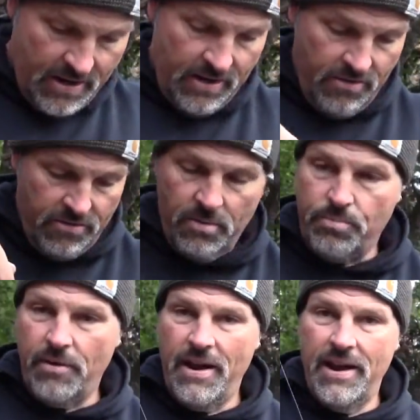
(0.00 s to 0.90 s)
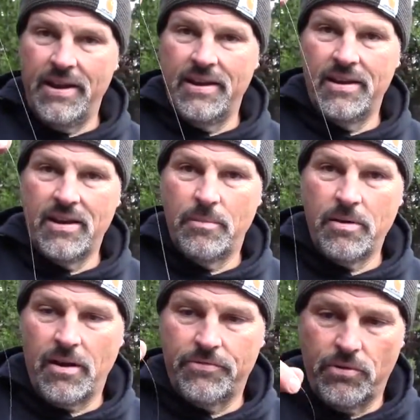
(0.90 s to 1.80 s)
And here's the braid
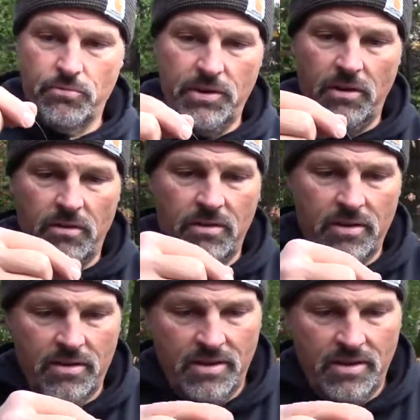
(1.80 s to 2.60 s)
coming off the reel.